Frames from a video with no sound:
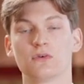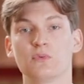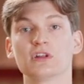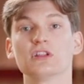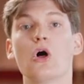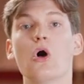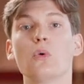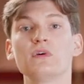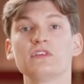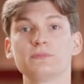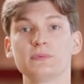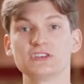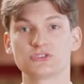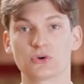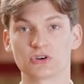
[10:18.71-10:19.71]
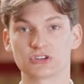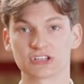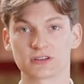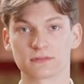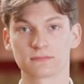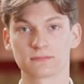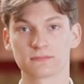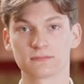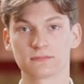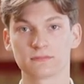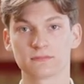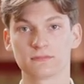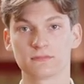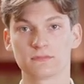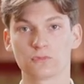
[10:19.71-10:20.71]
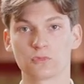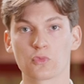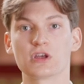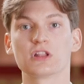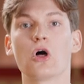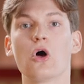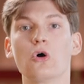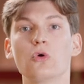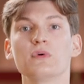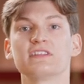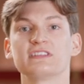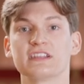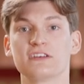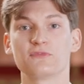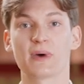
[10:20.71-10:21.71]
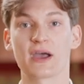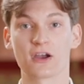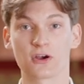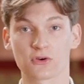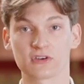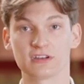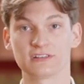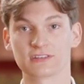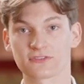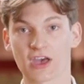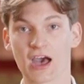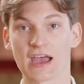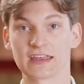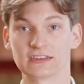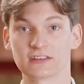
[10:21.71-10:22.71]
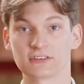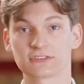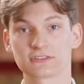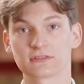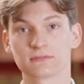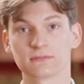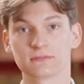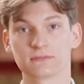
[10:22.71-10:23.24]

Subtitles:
We'll always be Georgian. We'll always live by our creeds of kindness.